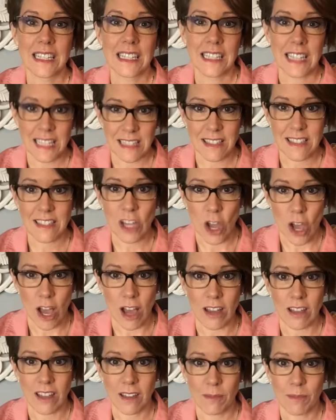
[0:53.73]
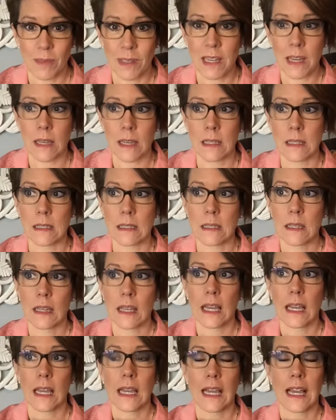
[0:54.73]
let's talk because
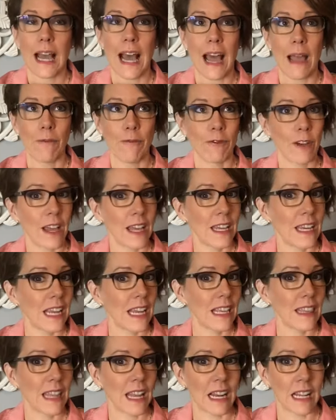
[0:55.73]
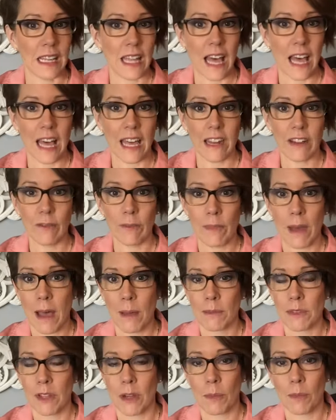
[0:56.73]
I'm finding that a lot of
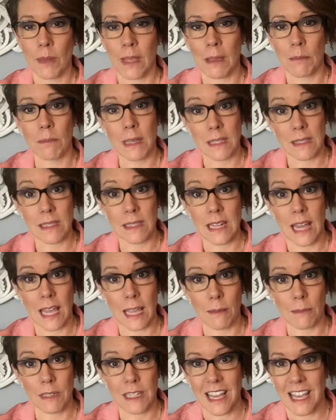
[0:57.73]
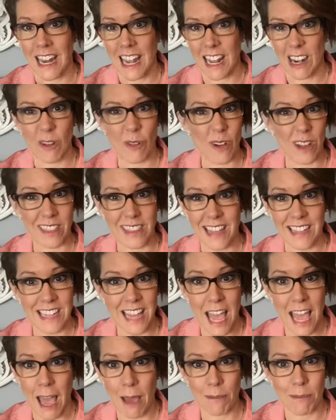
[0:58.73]
moms are being mistyped, and I don't want that
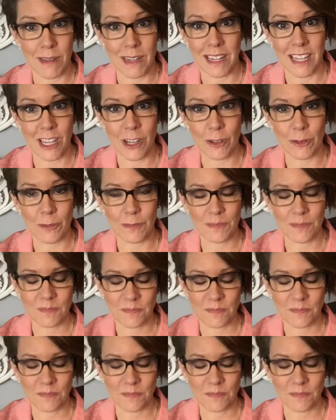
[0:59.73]
to happen to you.